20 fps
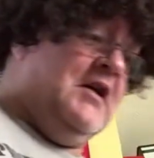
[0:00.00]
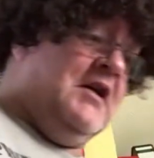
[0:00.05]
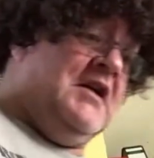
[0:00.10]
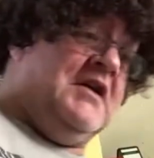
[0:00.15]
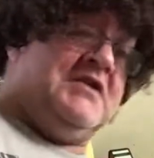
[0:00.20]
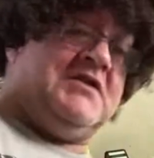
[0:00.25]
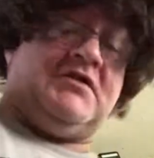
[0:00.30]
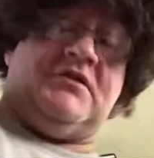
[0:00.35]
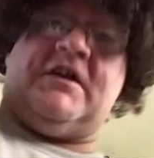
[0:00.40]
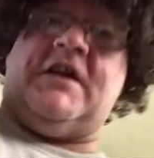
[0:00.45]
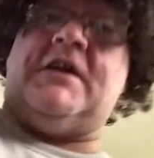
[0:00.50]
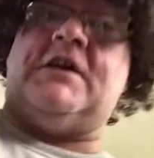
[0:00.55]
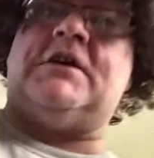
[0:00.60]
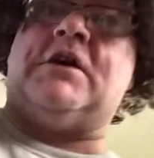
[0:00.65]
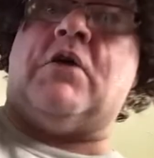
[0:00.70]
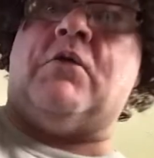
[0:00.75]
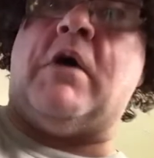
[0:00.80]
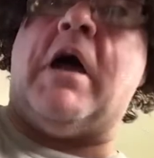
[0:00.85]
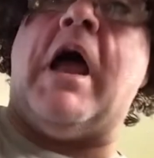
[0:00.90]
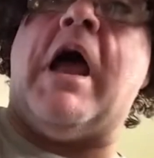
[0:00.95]
So there you
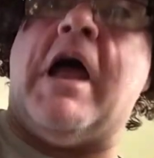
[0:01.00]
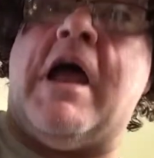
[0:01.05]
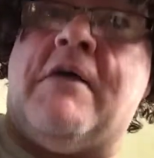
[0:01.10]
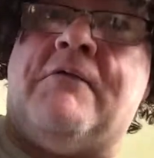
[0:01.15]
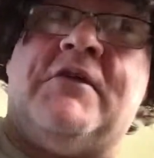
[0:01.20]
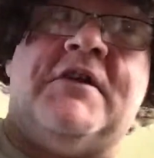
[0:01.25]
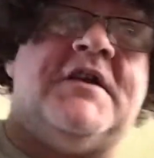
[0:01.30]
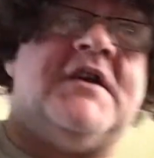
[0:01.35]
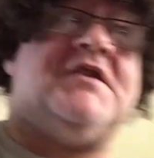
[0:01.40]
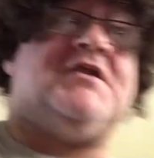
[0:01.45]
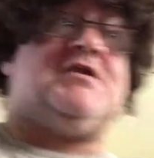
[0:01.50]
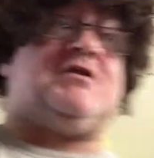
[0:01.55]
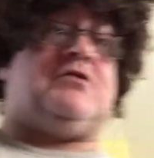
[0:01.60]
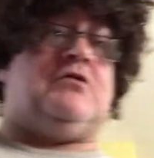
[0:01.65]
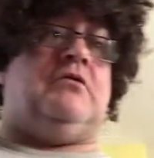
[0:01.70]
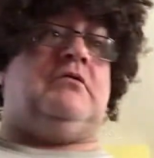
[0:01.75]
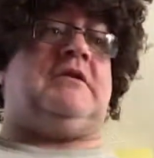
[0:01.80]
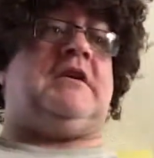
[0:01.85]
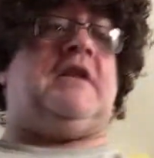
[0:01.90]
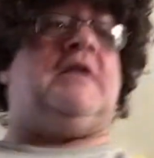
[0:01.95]
go. Every day's a
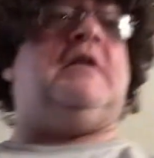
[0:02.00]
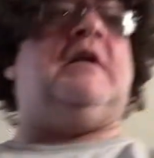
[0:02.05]
school day.